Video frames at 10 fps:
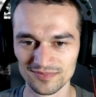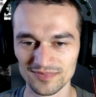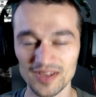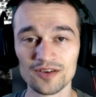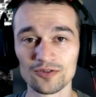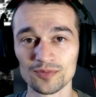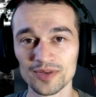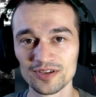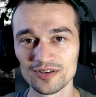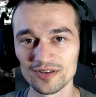In
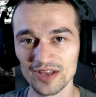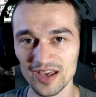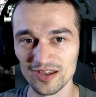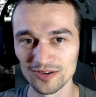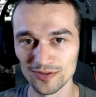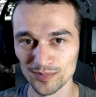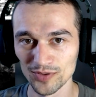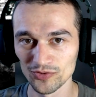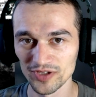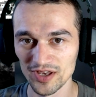Romania and
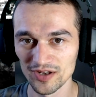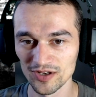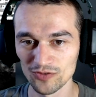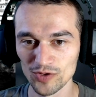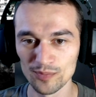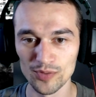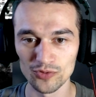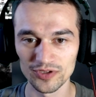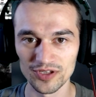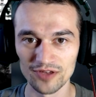Bulgaria, we
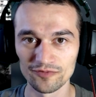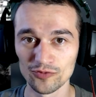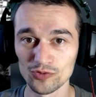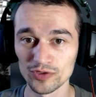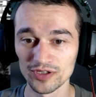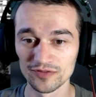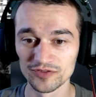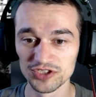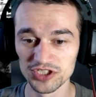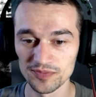both have a lot of
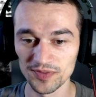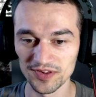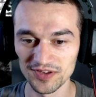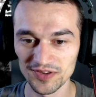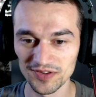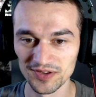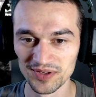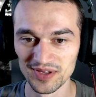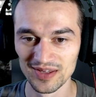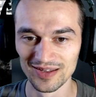gypsies,
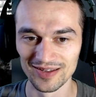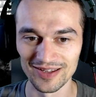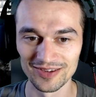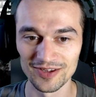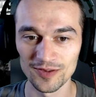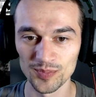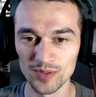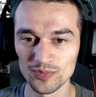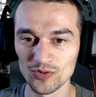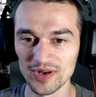and these
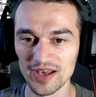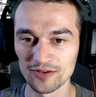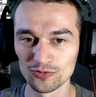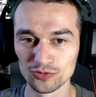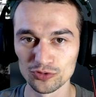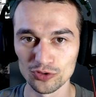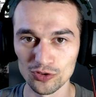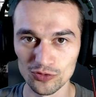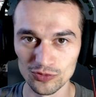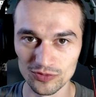people like to
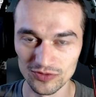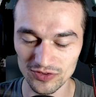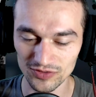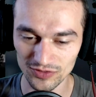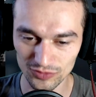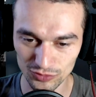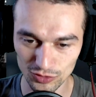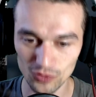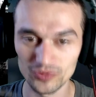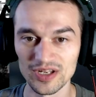throw
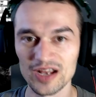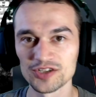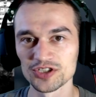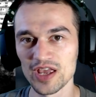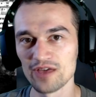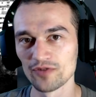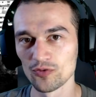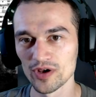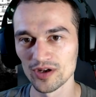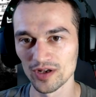trash
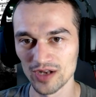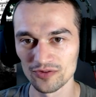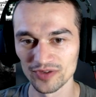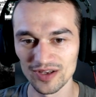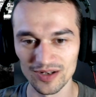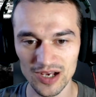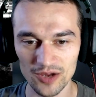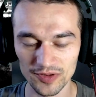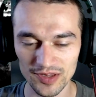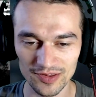everywhere around their
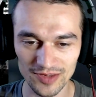houses.